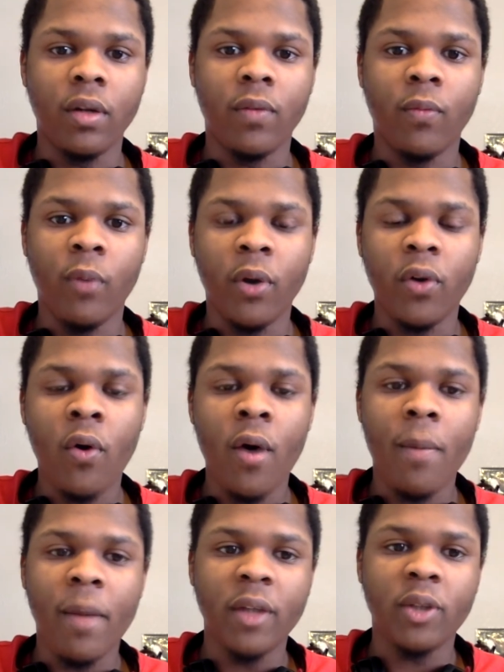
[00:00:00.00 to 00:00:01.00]
we're going
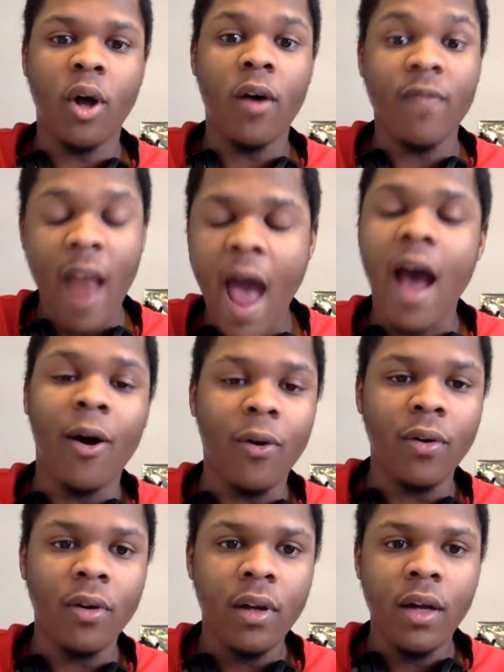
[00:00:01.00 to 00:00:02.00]
based off now.
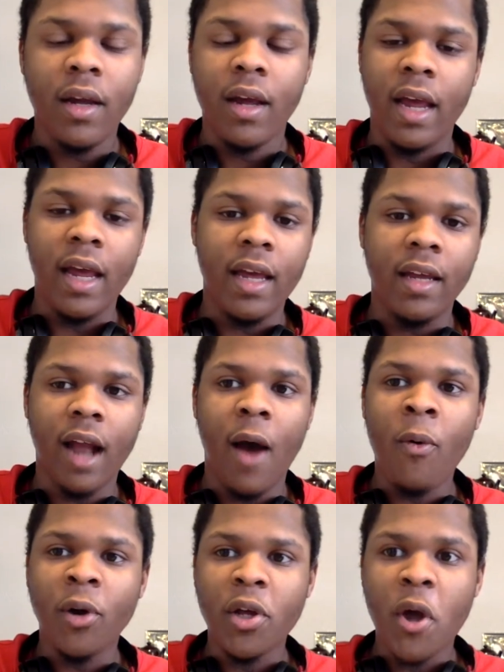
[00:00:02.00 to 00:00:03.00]
And I
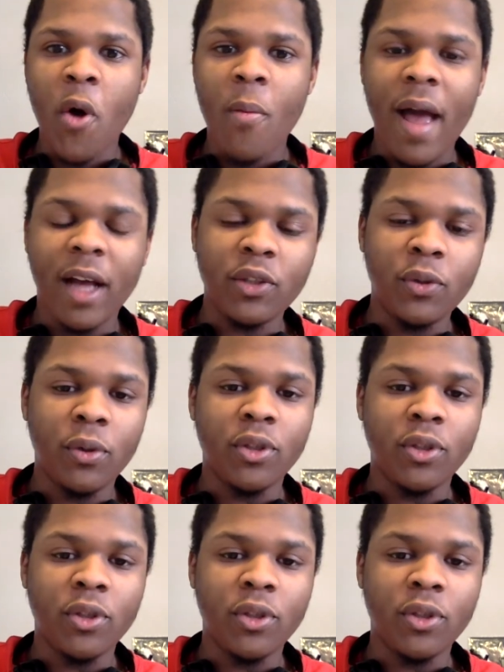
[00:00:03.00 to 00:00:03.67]
want to go back to a